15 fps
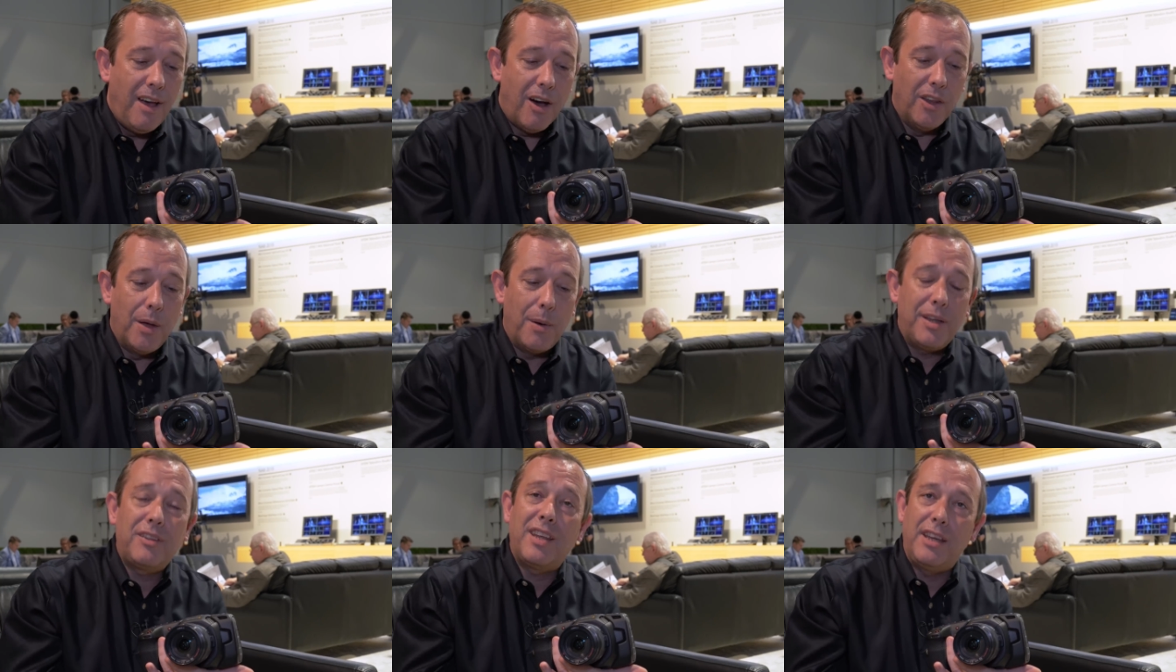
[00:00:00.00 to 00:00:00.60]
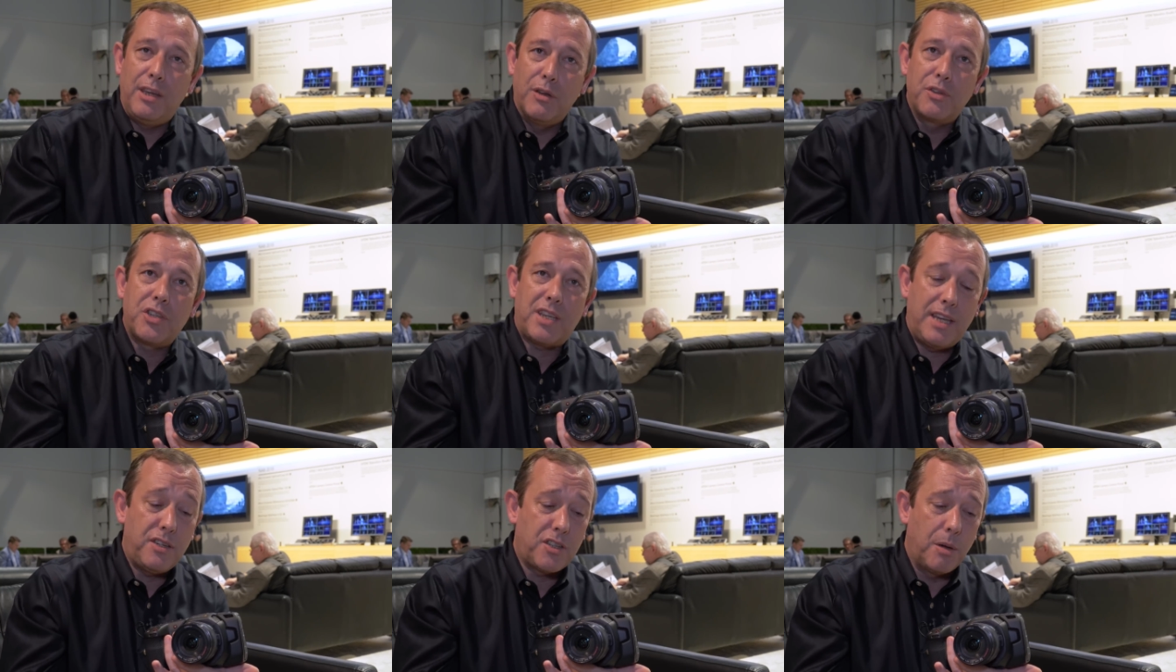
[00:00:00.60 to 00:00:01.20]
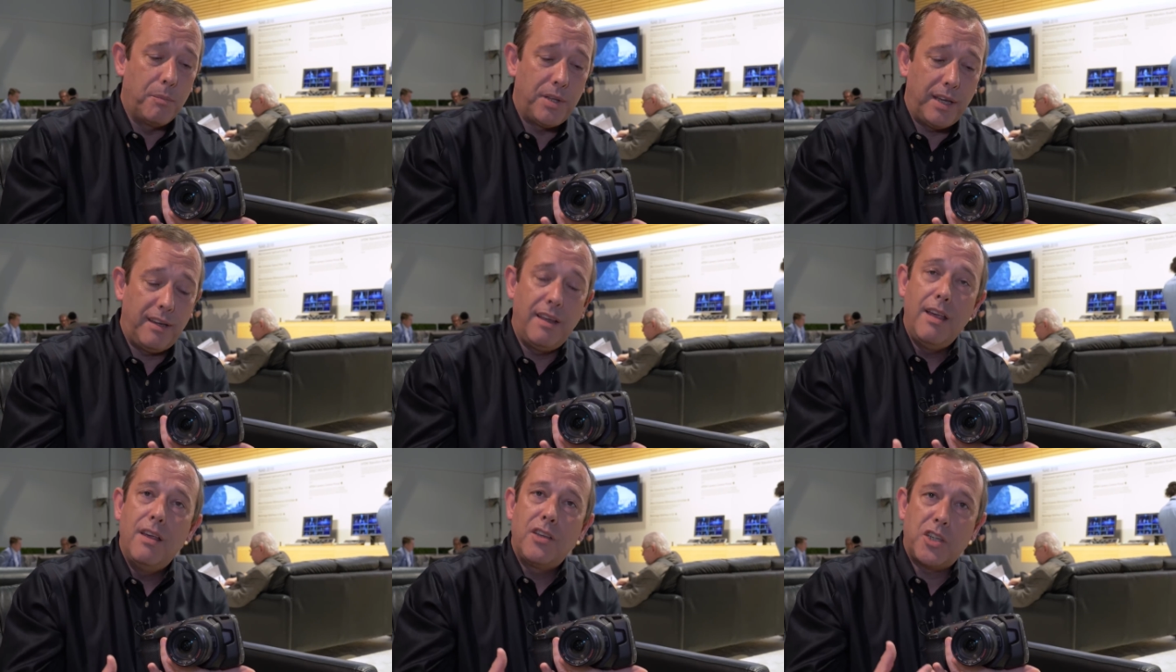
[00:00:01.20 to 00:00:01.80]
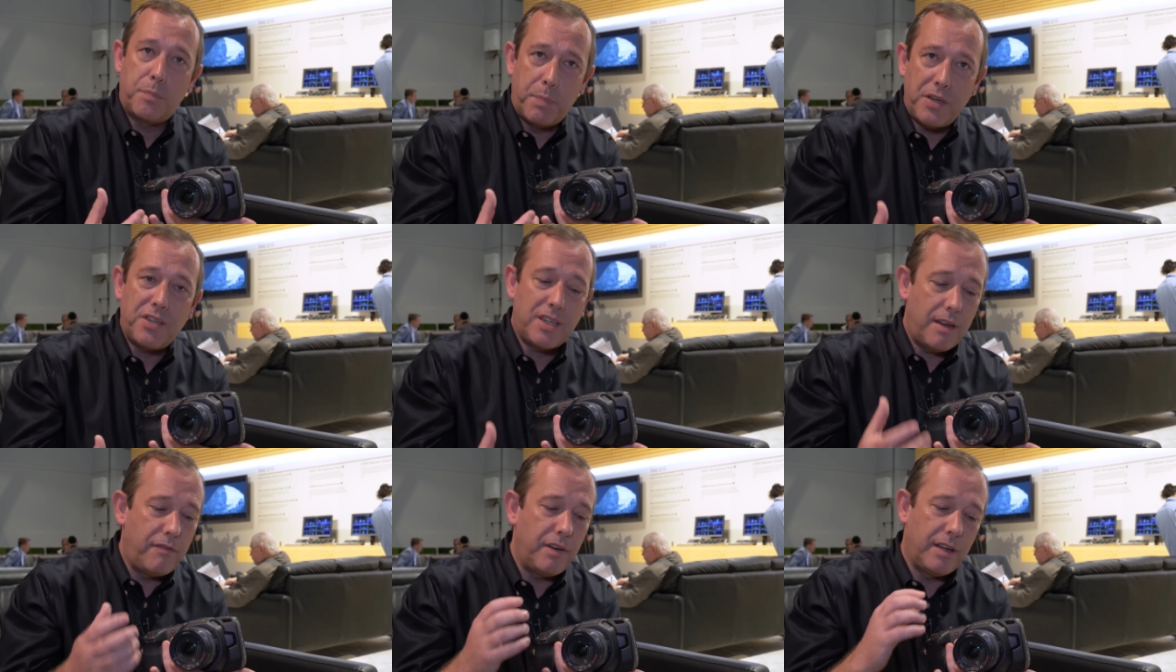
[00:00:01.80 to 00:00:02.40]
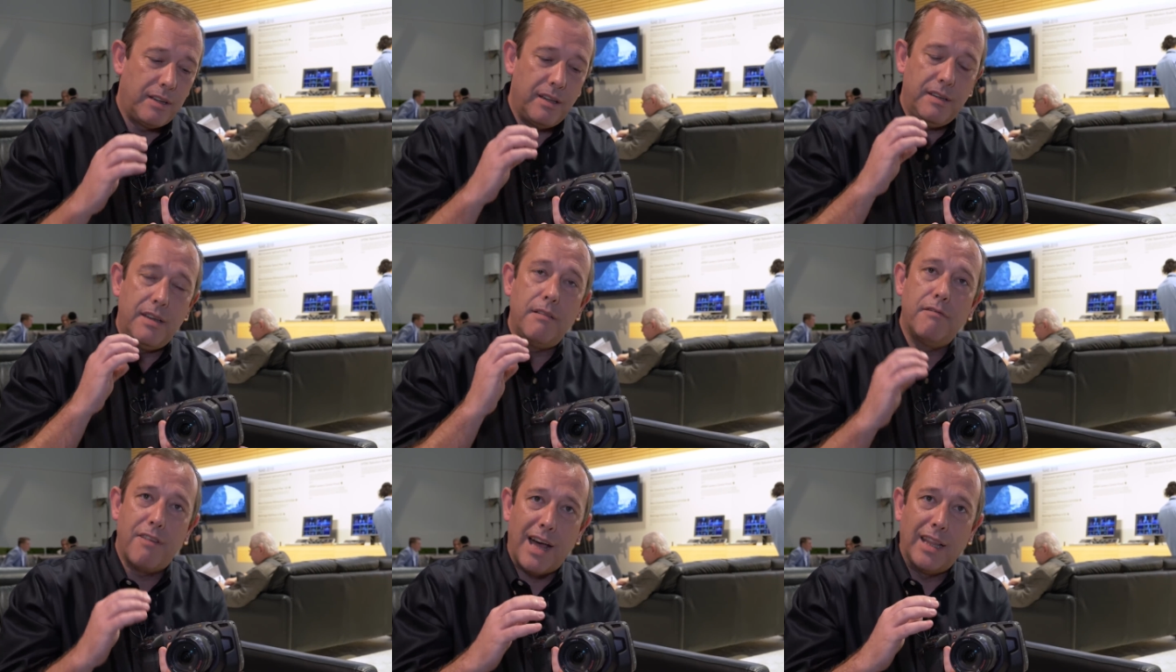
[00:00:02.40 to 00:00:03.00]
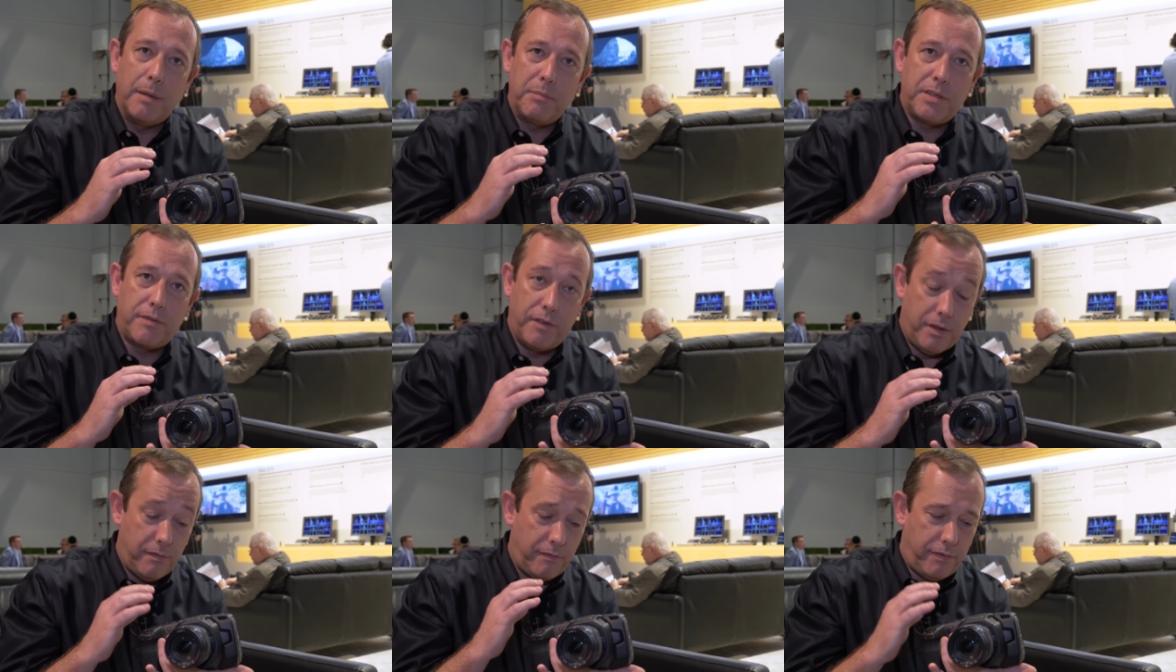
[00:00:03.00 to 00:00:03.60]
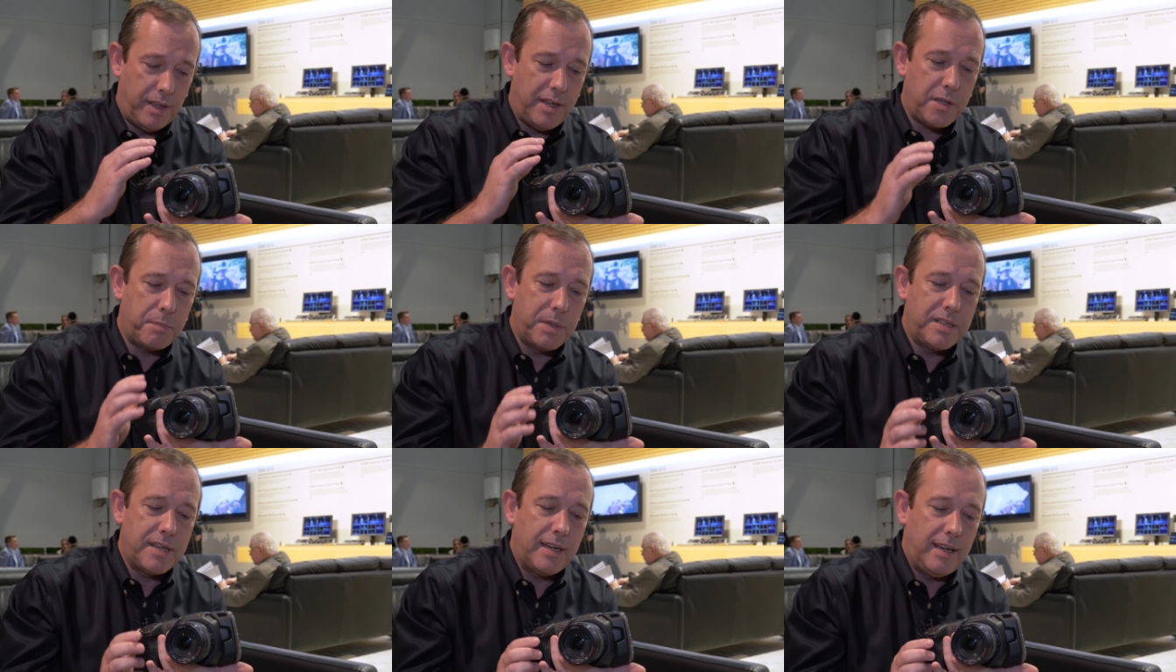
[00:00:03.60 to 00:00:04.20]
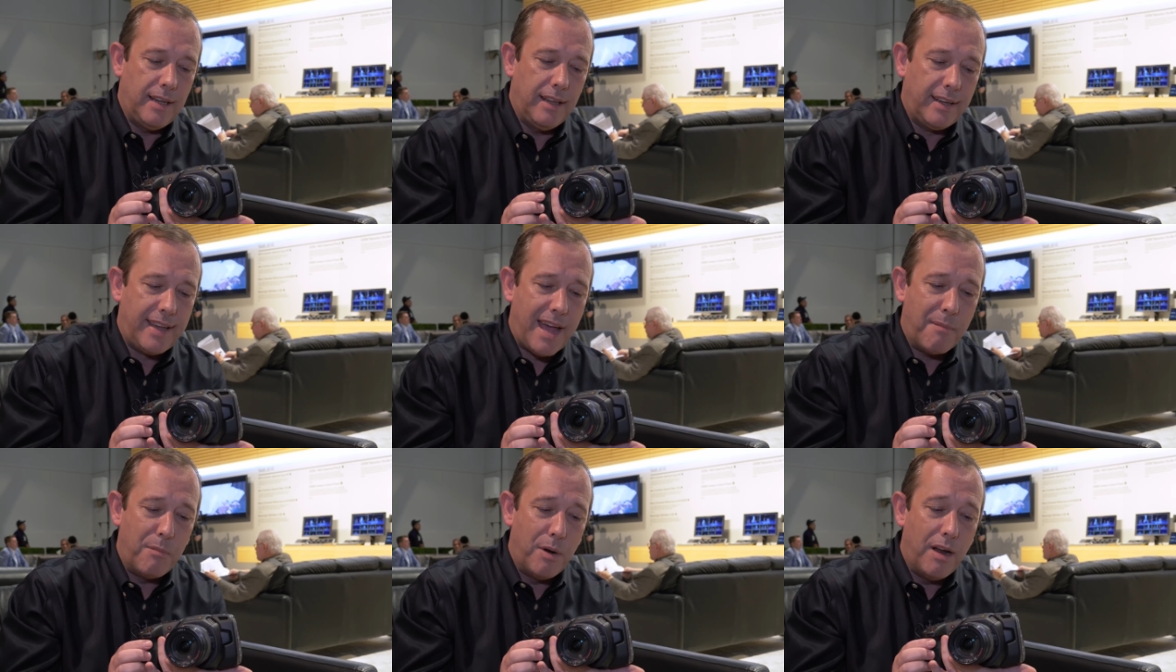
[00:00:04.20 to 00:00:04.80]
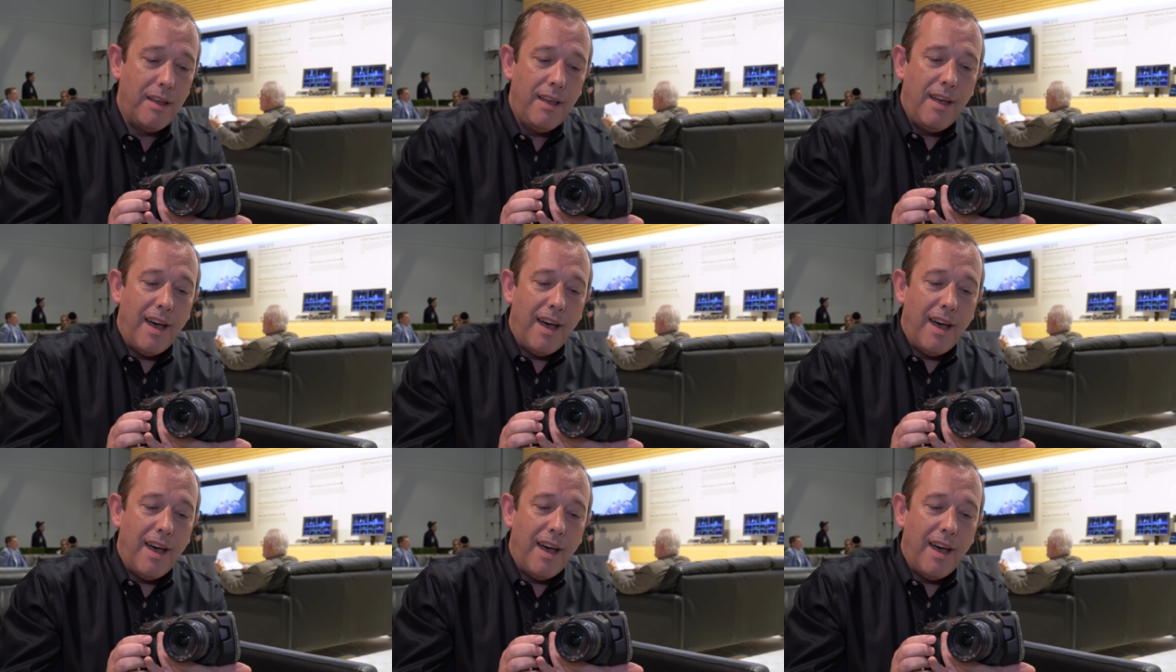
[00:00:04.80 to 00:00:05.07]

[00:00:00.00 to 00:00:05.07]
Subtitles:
although I think you'll see something specifically developed for this particular camera.